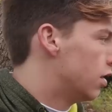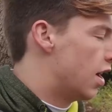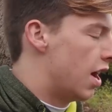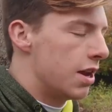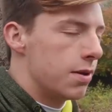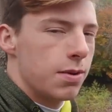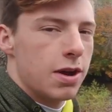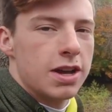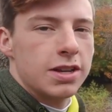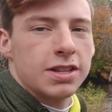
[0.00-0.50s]

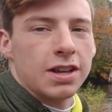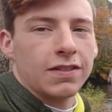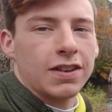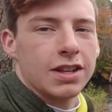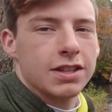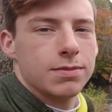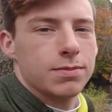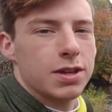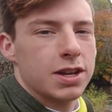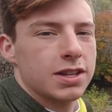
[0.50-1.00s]
Anyways, I've
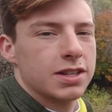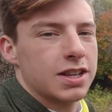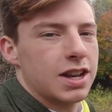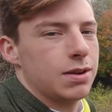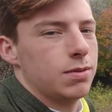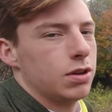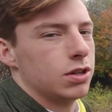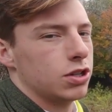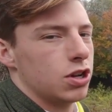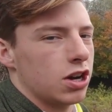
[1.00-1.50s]
got some things that I
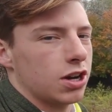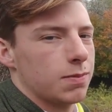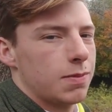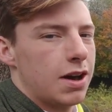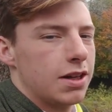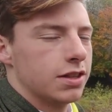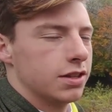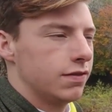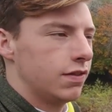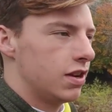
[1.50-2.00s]
wanna talk
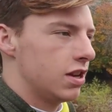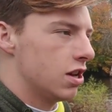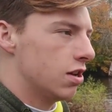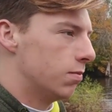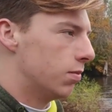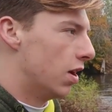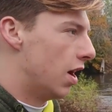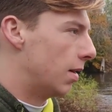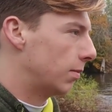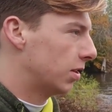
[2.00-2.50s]
about in this video,
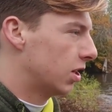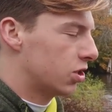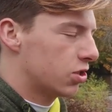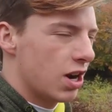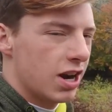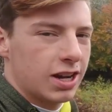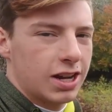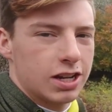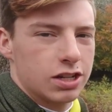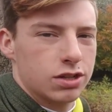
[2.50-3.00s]
but I'm gonna
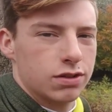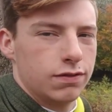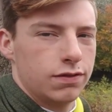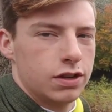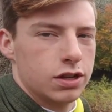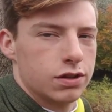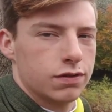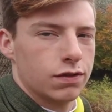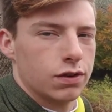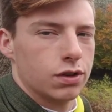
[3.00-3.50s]
try and catch some
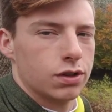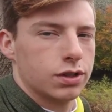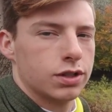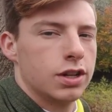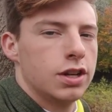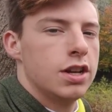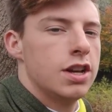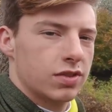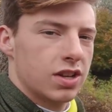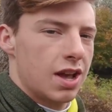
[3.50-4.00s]
fish first.
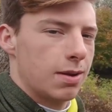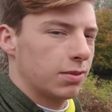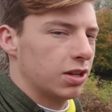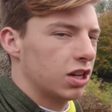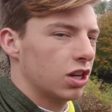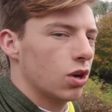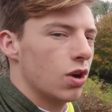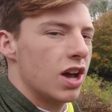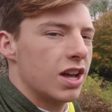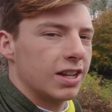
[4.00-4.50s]
I'm
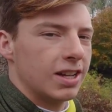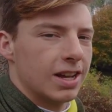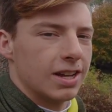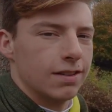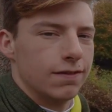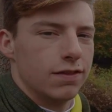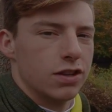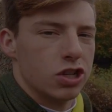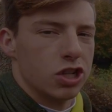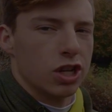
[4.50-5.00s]
gonna go ahead and get
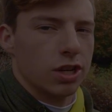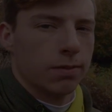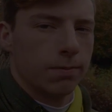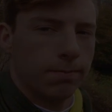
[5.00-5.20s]
to fishing.